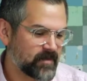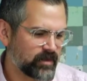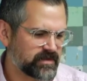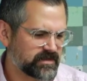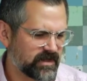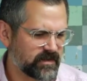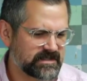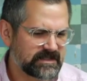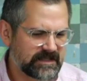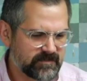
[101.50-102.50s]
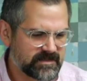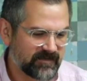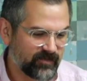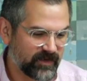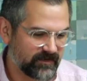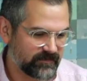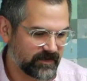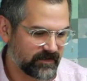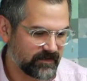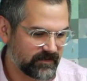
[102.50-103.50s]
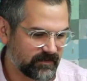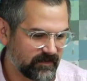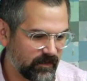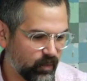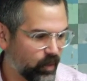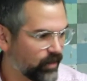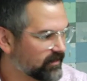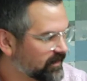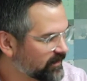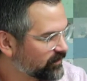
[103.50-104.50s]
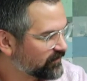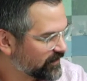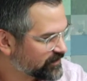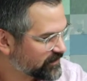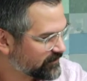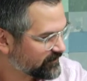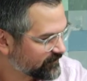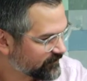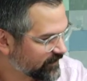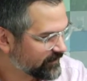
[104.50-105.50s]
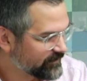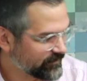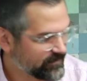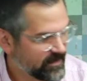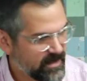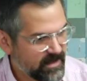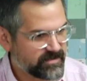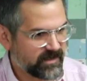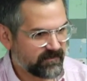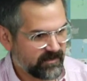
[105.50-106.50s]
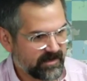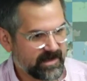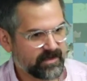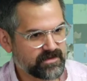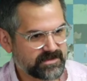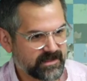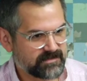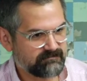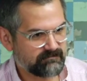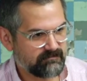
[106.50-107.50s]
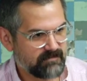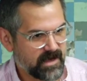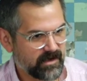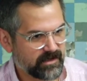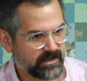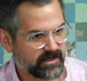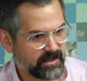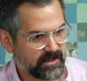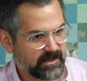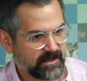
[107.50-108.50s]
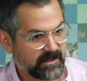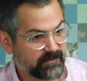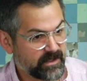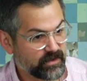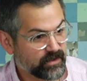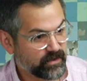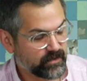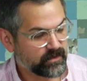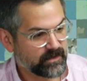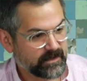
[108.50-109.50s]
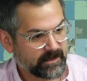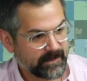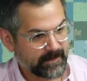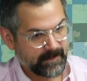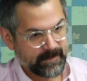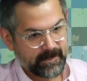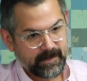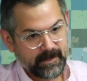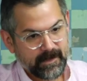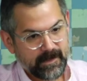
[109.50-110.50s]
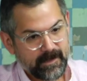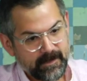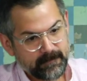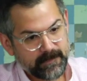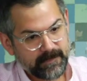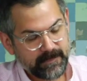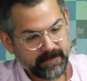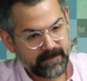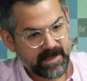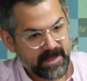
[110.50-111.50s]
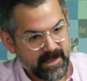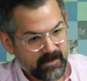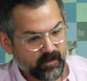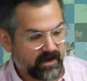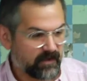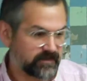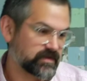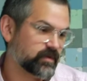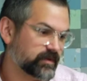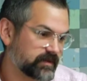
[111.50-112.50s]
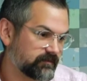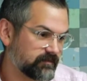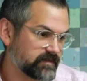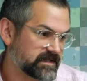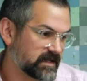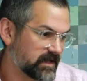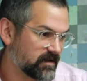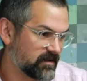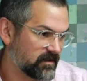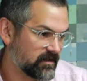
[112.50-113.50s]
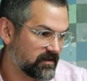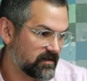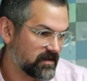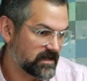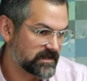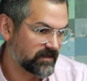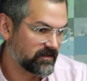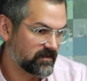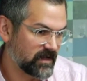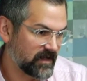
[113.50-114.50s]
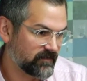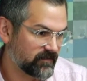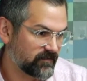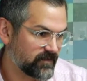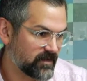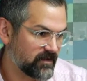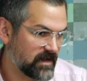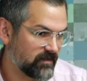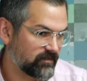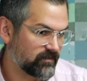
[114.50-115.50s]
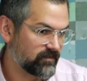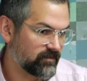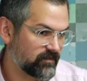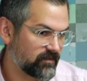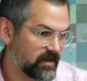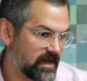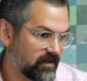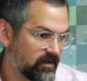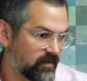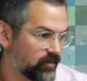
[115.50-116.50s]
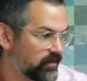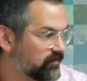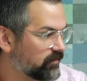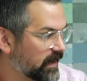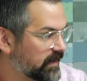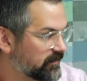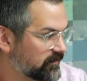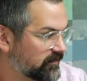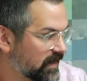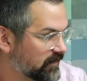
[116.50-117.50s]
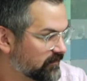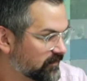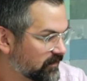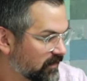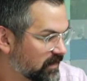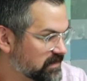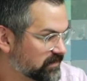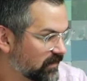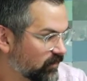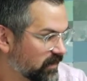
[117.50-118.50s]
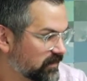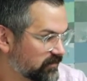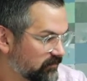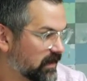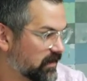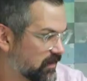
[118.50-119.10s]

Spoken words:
which was always deemed somewhat of a worldly profession, right? So trying to figure out how those things marry, if they do. And I went off to school to study art, not necessarily having figured out how that would relate yet. I just knew I wanted to make